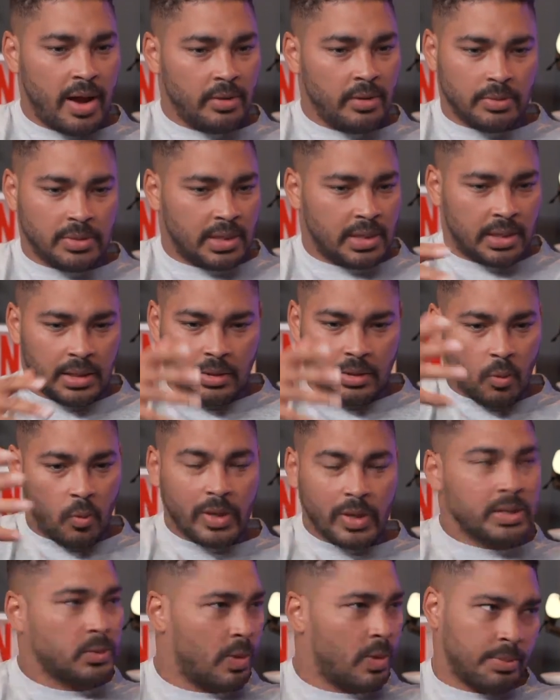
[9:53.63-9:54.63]
It was like a
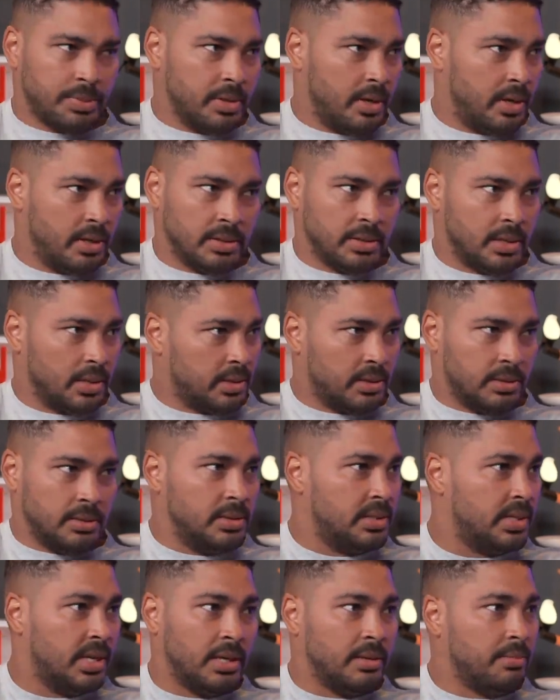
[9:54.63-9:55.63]
Wix website. And he
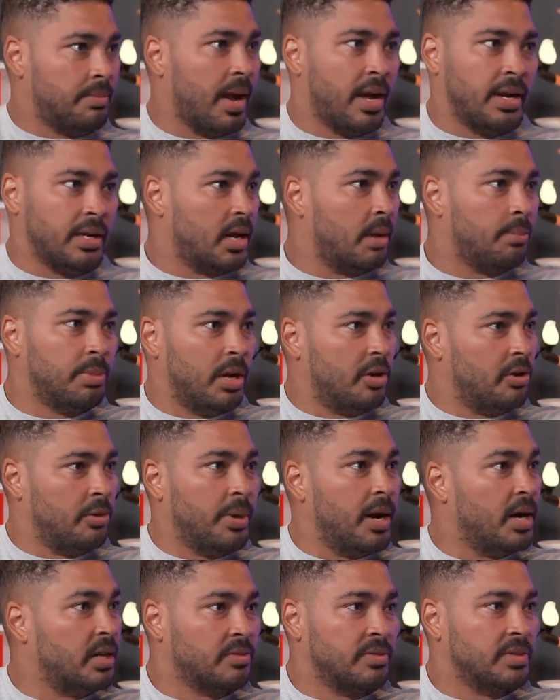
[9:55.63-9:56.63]
said he paid a couple
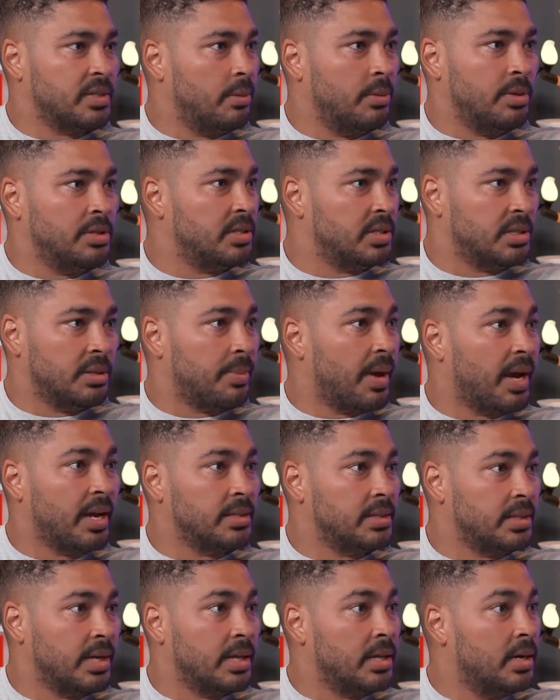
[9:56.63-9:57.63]
$100 for someone just to bang it
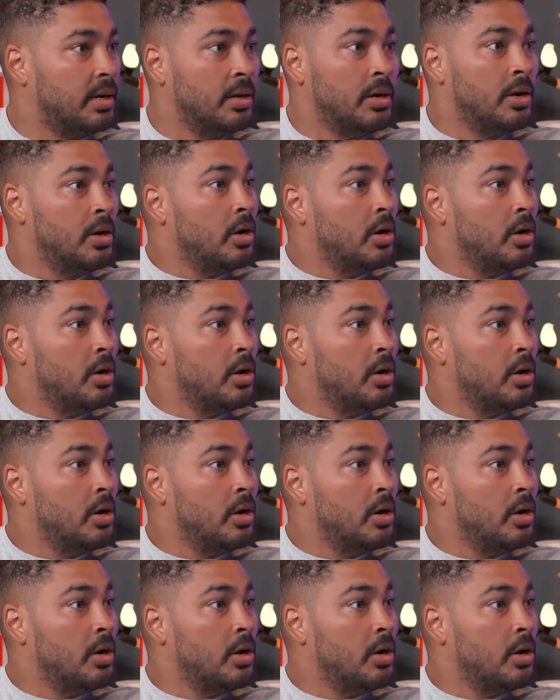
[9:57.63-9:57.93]
together.